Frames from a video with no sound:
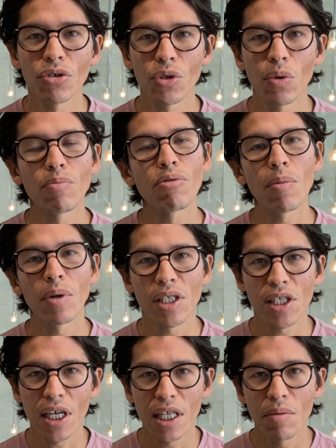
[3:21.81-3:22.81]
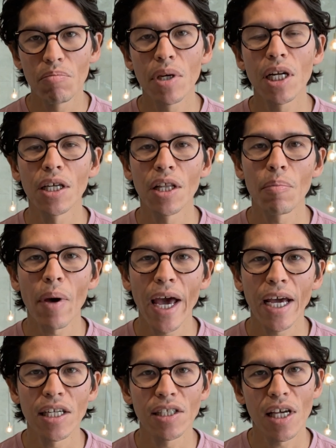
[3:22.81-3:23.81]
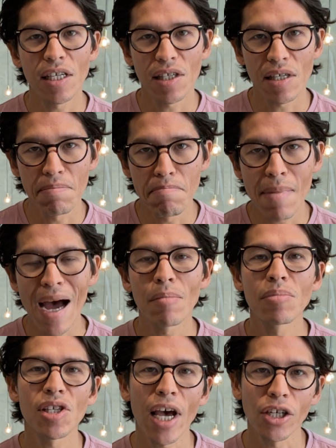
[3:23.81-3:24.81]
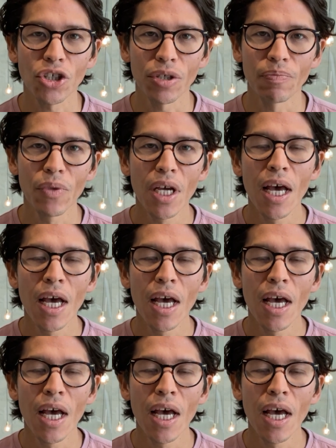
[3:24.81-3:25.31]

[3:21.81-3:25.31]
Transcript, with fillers: you would probably see in the middle of the page, there's this map section.